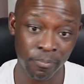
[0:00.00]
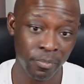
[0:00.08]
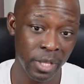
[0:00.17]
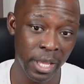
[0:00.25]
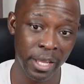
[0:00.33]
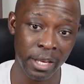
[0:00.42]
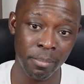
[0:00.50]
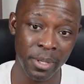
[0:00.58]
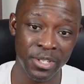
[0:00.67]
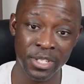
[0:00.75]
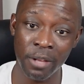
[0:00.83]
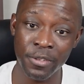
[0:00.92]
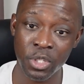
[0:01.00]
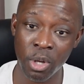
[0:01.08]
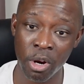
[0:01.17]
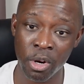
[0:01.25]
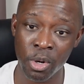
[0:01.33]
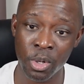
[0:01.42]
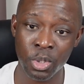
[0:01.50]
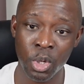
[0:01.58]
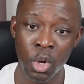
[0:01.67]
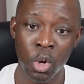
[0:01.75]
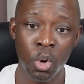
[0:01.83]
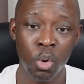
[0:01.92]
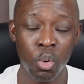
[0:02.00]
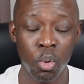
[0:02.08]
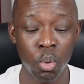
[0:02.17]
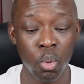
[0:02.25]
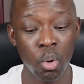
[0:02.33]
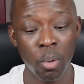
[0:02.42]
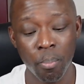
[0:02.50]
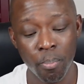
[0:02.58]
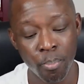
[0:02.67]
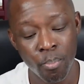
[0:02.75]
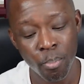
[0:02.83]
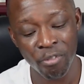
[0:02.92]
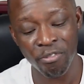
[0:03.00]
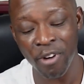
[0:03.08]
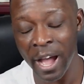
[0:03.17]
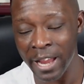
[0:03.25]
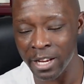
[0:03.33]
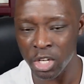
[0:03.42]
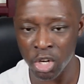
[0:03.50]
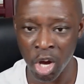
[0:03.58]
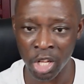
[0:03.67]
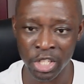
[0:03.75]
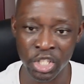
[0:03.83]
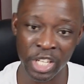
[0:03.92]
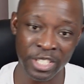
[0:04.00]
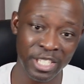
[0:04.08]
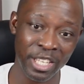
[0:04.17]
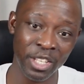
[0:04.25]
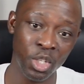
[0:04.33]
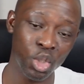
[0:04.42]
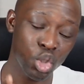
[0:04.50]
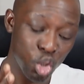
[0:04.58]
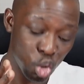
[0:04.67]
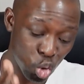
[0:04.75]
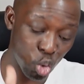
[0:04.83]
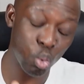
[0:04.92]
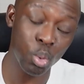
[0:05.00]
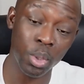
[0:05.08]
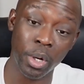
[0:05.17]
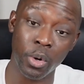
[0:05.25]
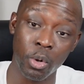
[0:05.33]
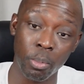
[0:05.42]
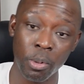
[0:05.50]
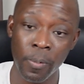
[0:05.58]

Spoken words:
They can be self-starters who provide knowledge and skills to the group.